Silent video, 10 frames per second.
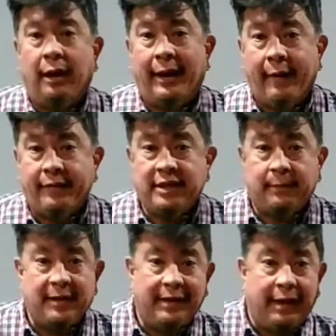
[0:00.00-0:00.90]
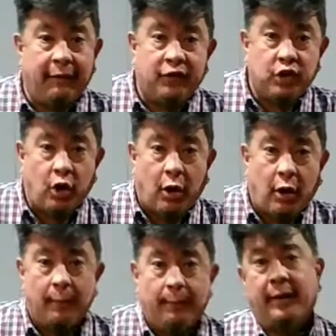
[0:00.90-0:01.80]
a half step to the F
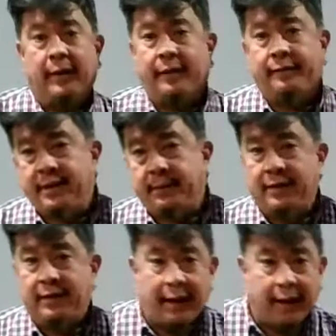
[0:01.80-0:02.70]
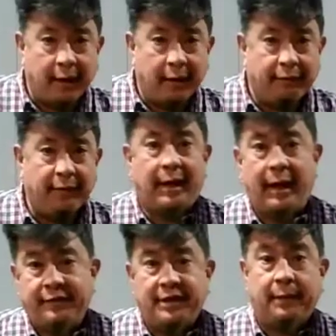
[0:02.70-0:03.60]
sharp, a half step to the F, and a
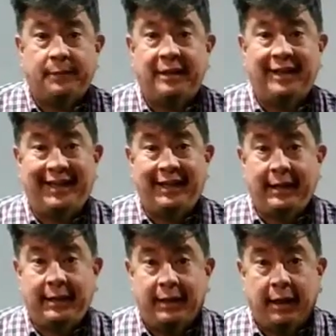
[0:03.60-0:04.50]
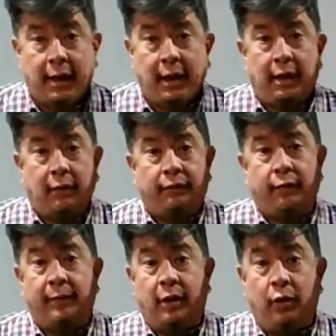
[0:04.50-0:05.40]
half step to the E.
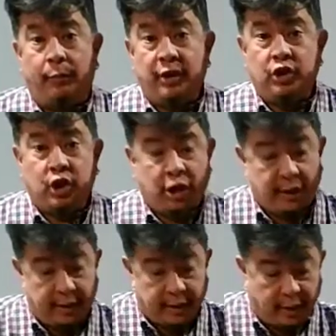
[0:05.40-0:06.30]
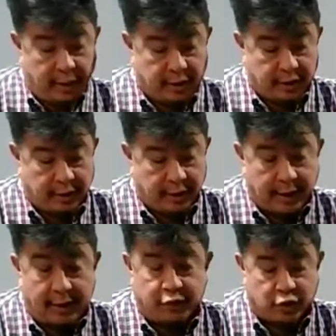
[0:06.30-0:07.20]
From the open G to the
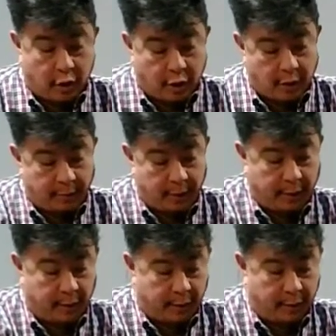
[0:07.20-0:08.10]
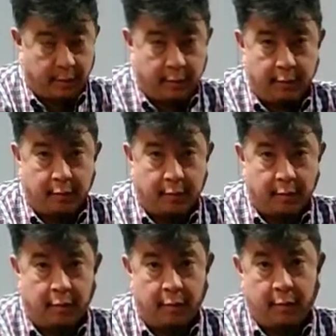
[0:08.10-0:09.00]
F sharp,
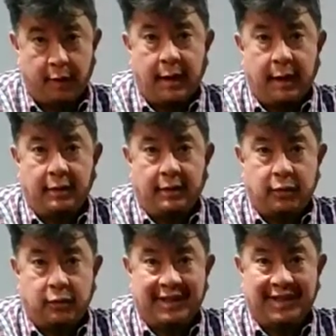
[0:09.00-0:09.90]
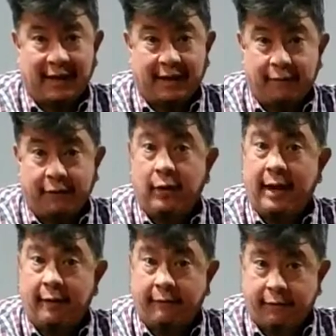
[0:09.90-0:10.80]
to second finger
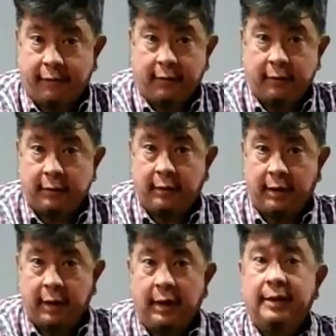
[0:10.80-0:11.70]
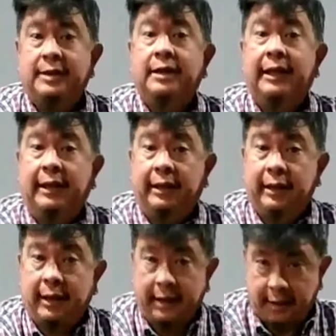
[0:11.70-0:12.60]
F, to
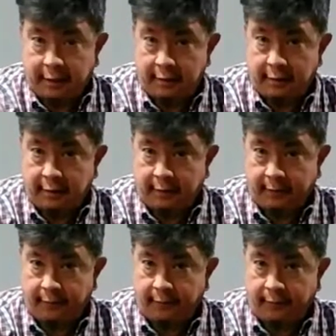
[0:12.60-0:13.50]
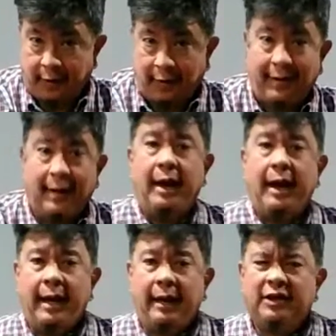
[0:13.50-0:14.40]
E. Right?
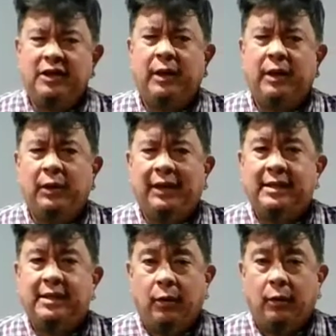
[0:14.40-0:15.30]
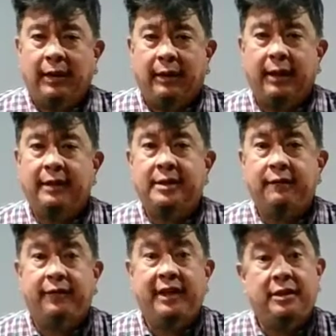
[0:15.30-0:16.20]
Hey, let's try it really slowly, as
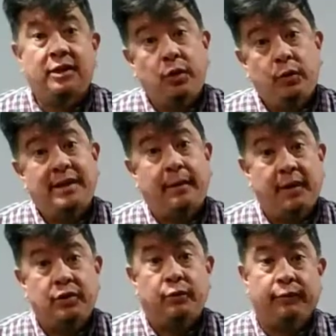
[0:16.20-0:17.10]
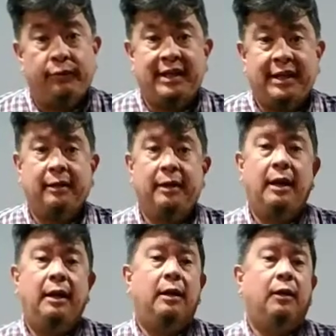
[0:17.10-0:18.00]
if these notes at measure 15
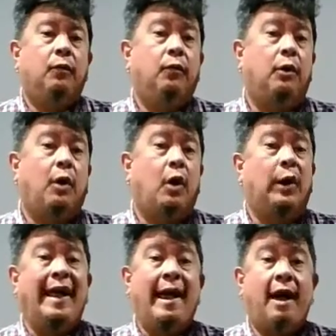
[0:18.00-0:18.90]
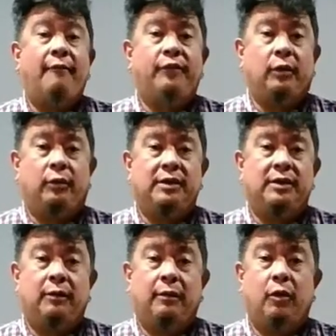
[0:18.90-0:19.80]
were all half notes,
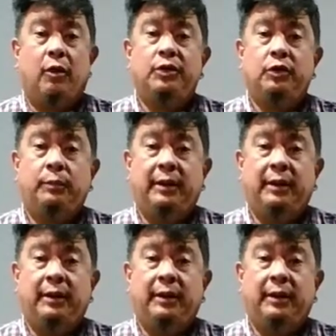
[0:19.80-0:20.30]
so they were all 2